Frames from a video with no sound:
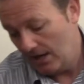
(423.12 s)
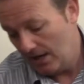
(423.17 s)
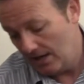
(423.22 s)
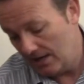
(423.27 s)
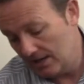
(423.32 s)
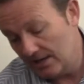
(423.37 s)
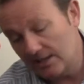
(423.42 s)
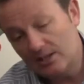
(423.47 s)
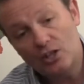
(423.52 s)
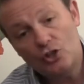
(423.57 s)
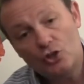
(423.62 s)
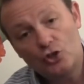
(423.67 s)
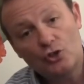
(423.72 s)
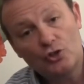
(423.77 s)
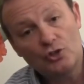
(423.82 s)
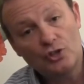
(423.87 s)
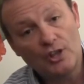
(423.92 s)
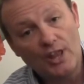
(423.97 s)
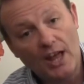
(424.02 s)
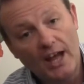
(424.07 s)
In
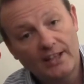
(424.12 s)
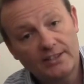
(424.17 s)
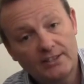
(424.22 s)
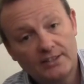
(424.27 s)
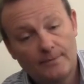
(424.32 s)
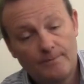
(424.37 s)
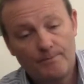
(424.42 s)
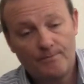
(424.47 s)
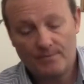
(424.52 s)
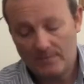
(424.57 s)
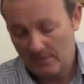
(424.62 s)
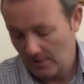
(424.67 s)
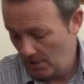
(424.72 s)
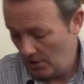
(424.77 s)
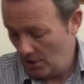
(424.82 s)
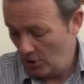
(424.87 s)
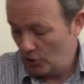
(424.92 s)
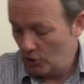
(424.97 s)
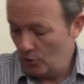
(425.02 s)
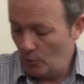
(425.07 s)
addition to that,
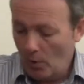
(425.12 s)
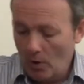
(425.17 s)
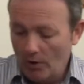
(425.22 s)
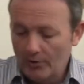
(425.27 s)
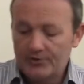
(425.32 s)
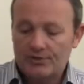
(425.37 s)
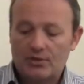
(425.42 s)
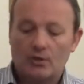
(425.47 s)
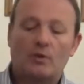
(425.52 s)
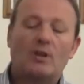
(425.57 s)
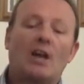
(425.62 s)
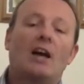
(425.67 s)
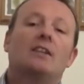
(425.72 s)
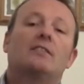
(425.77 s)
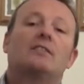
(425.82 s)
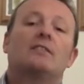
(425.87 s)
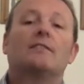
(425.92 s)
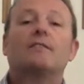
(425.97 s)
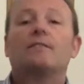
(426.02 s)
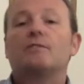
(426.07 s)
you also
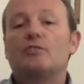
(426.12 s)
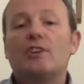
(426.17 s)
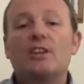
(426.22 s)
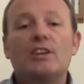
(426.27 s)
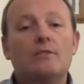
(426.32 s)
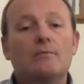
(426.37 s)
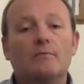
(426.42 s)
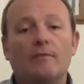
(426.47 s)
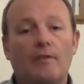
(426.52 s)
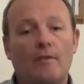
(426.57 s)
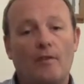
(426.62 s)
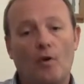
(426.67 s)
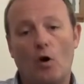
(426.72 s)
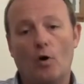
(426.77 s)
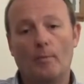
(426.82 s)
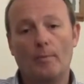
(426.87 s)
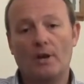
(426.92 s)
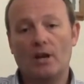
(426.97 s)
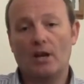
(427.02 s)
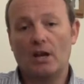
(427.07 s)
get the Freedom
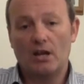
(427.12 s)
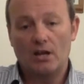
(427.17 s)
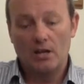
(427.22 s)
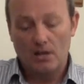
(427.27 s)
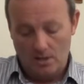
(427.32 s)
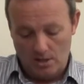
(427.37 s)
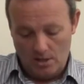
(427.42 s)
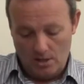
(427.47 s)
Formula